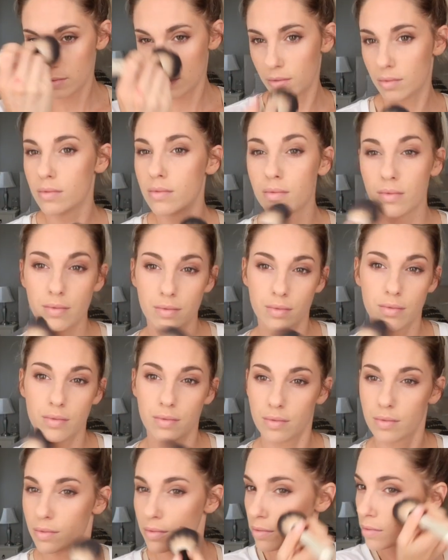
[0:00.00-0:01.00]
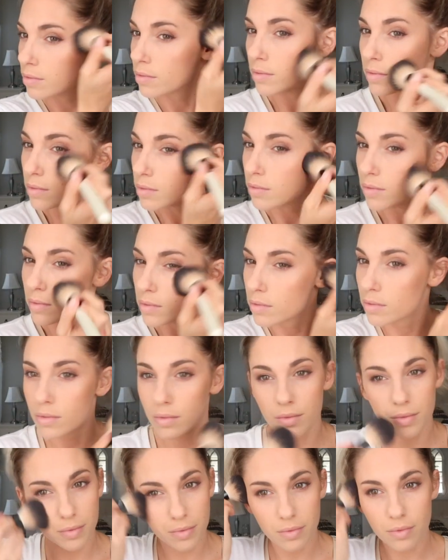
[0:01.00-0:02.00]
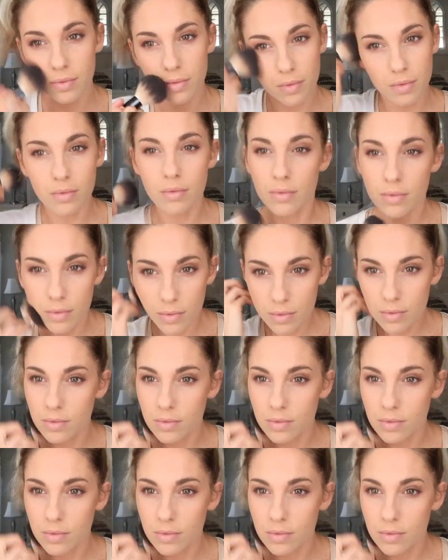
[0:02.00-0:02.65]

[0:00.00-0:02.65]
down the bridge of my nose, and on my jawline and